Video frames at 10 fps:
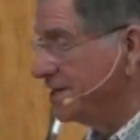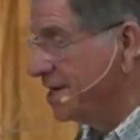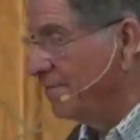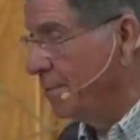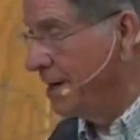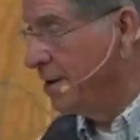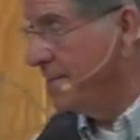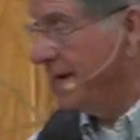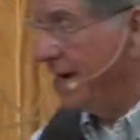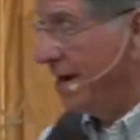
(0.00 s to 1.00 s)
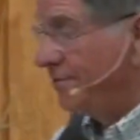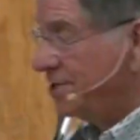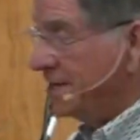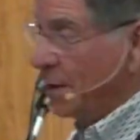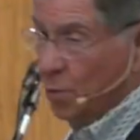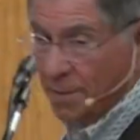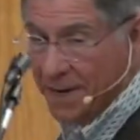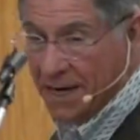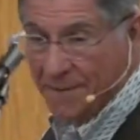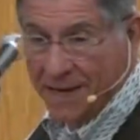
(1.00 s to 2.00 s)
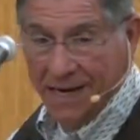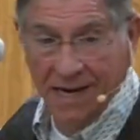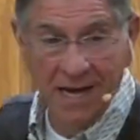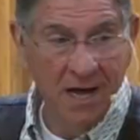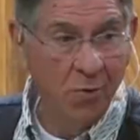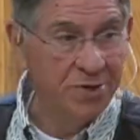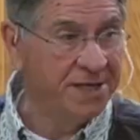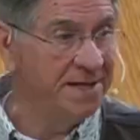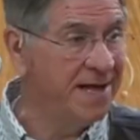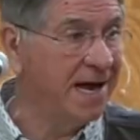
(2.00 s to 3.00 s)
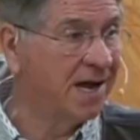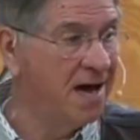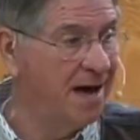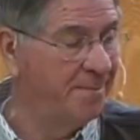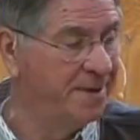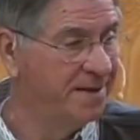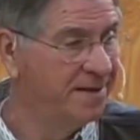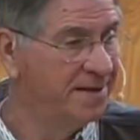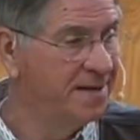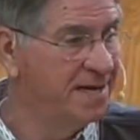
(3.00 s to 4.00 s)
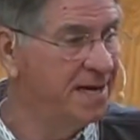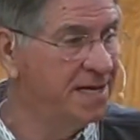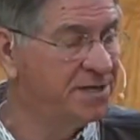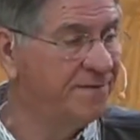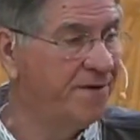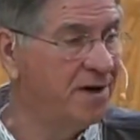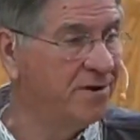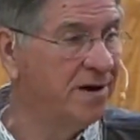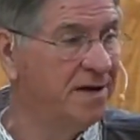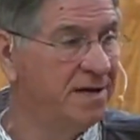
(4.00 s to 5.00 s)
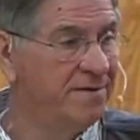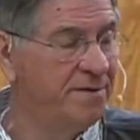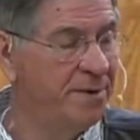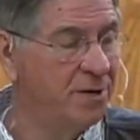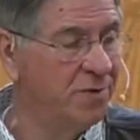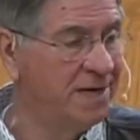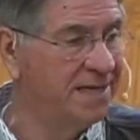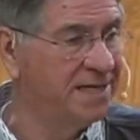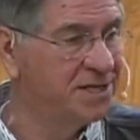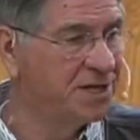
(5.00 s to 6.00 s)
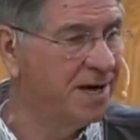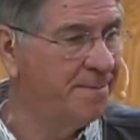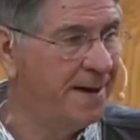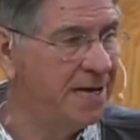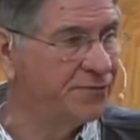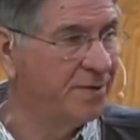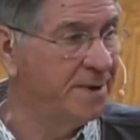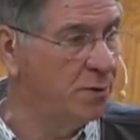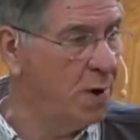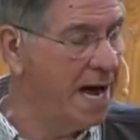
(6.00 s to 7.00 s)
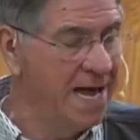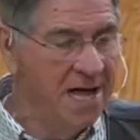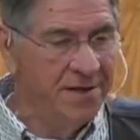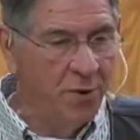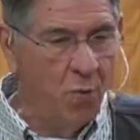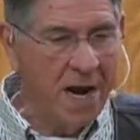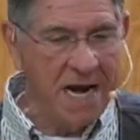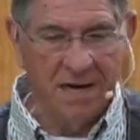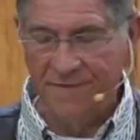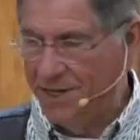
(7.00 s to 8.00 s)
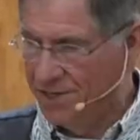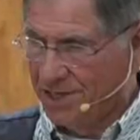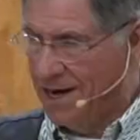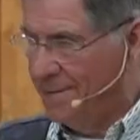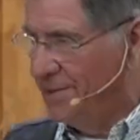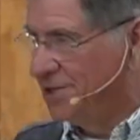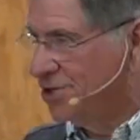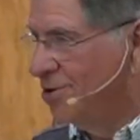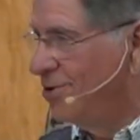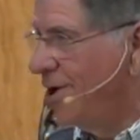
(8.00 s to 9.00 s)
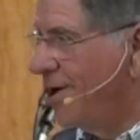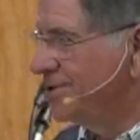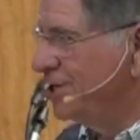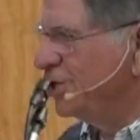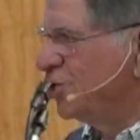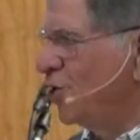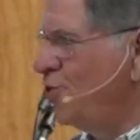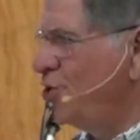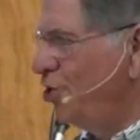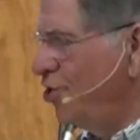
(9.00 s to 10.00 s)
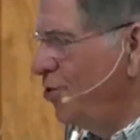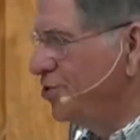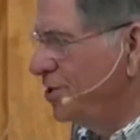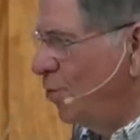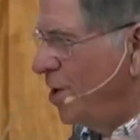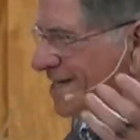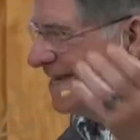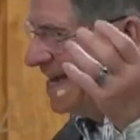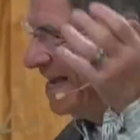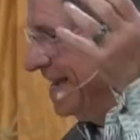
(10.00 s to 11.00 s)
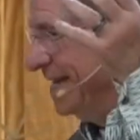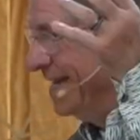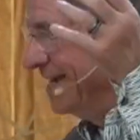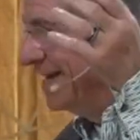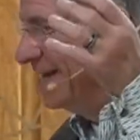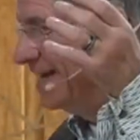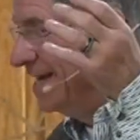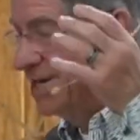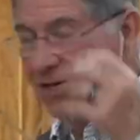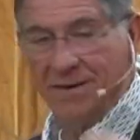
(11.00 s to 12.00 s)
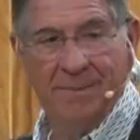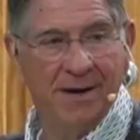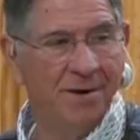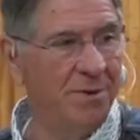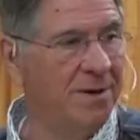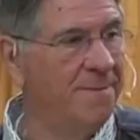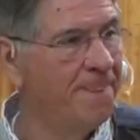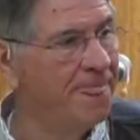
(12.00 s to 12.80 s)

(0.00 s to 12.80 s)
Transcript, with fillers: that's ever been committed and every sin that will be committed was that cup. He said, Father, if it be your will, let this cup pass from me. Why? The weight of this cup is so large, it's so huge that what's in it is unbearable.